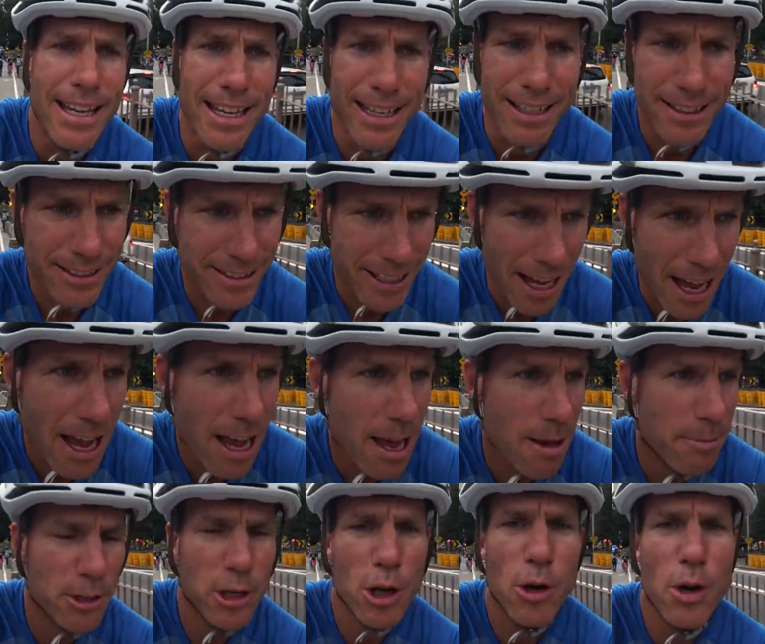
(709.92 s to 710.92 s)
It is
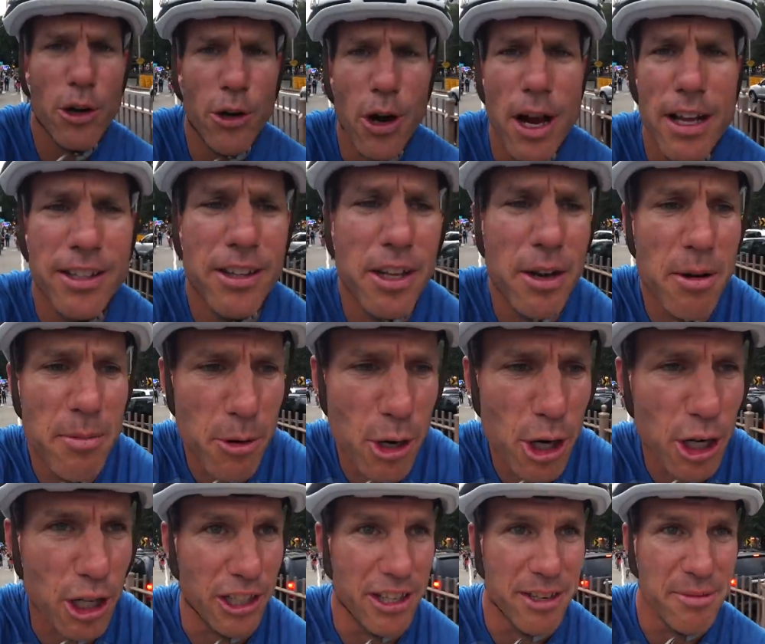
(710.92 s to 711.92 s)
time to go across the
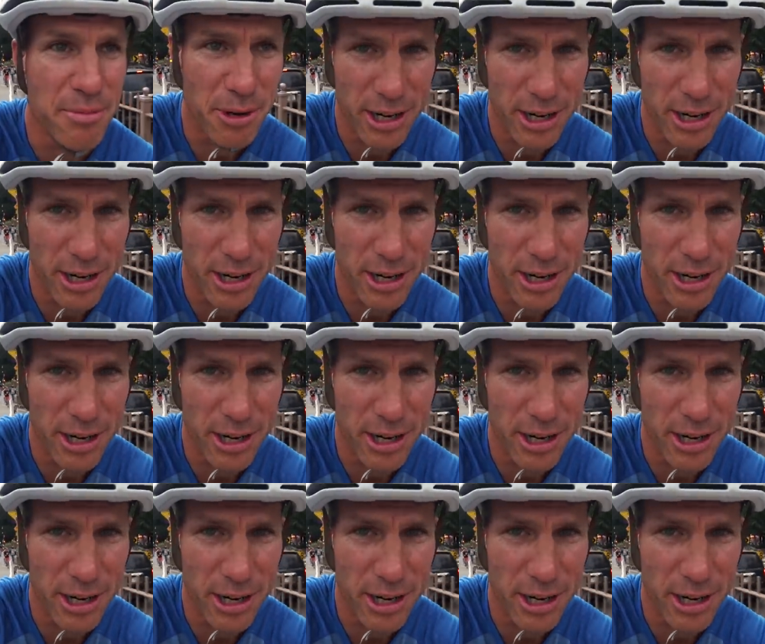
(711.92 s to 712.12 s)
Brooklyn